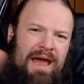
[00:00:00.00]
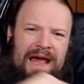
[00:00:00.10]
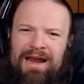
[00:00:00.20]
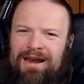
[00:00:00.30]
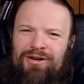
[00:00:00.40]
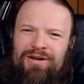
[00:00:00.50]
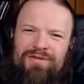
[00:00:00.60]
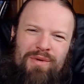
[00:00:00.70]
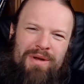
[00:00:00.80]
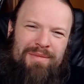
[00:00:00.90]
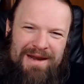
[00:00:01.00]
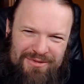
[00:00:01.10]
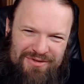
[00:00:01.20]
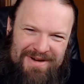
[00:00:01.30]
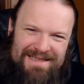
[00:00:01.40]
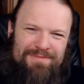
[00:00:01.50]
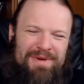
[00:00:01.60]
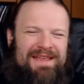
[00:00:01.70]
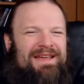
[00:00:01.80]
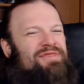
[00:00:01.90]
Hello everyone, my name is Relax and Panic,